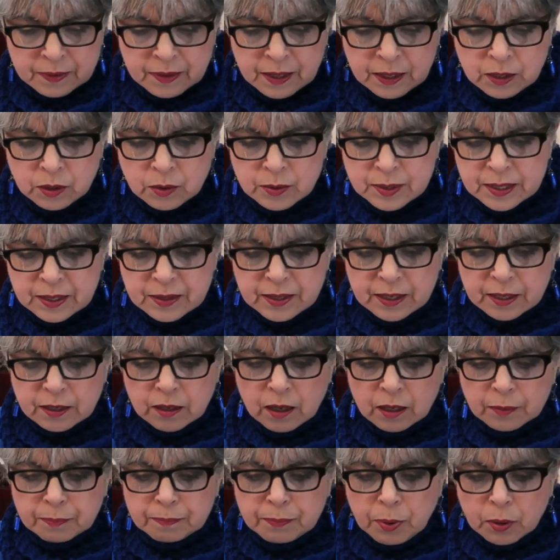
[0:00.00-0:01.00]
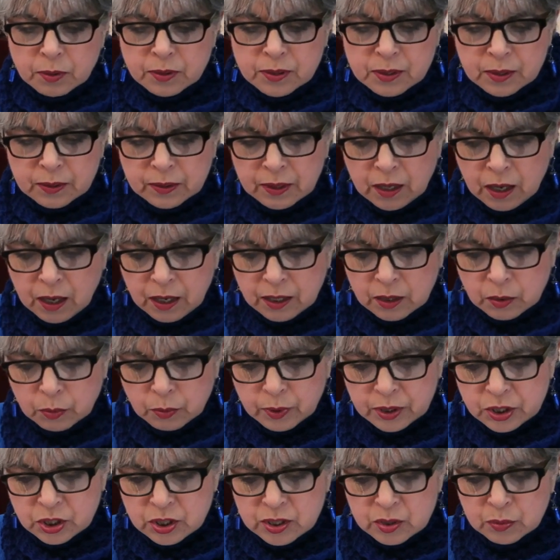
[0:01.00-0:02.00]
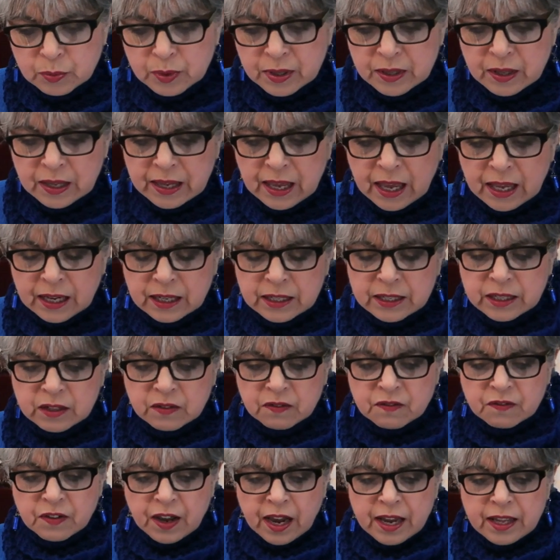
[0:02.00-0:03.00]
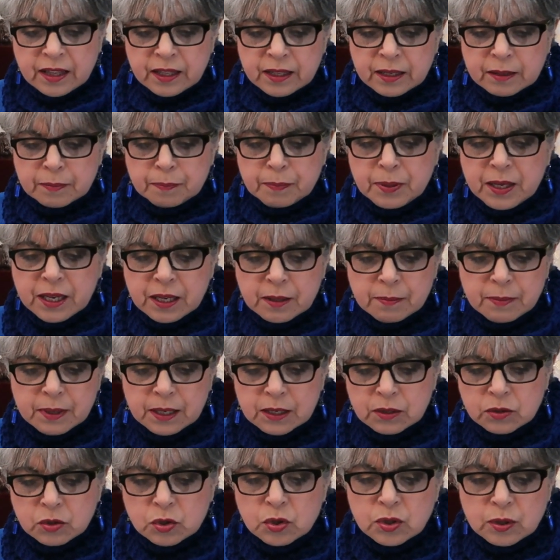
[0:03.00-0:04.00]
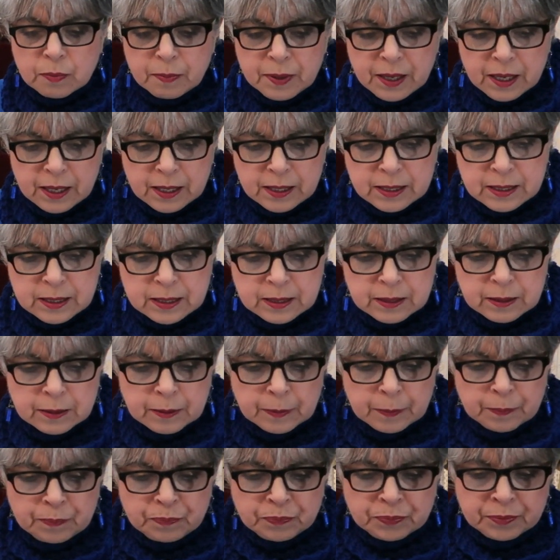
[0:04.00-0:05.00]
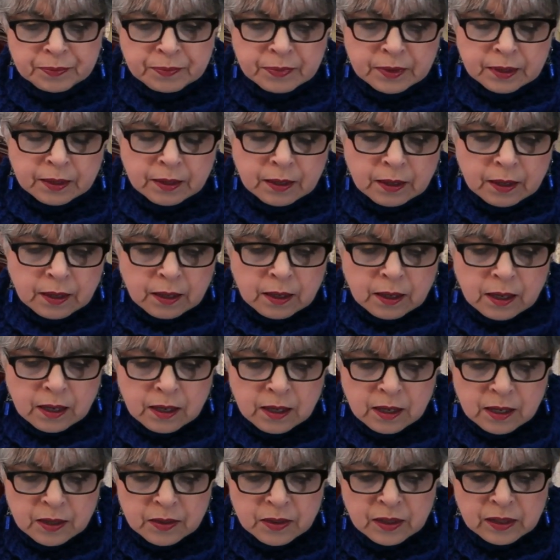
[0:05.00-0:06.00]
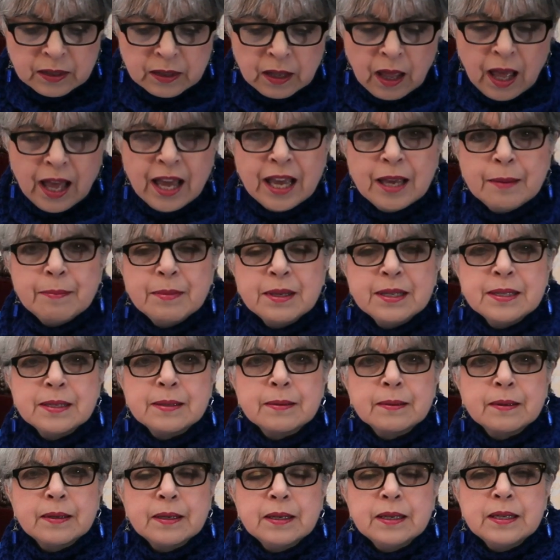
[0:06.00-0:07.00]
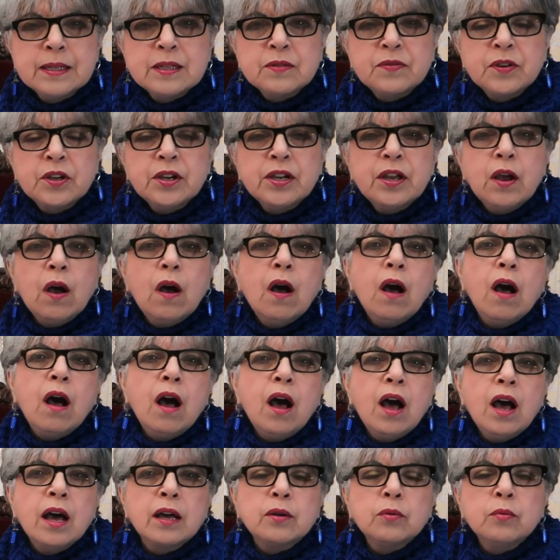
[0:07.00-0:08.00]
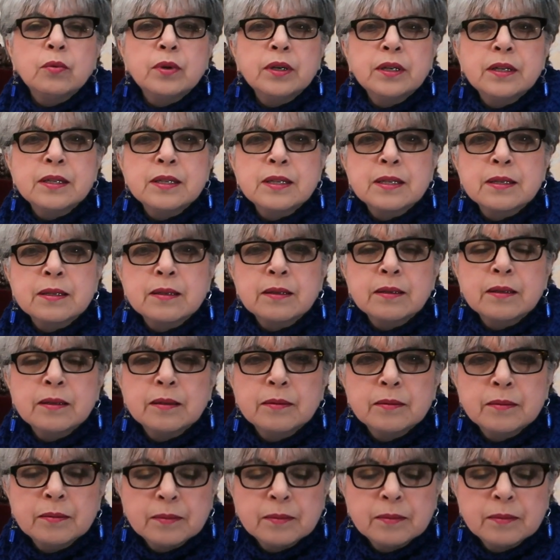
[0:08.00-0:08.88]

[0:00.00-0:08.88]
They use a thing called pozzolano, which is when they add a little violet pigment to the paste. The lime it's very hot when it's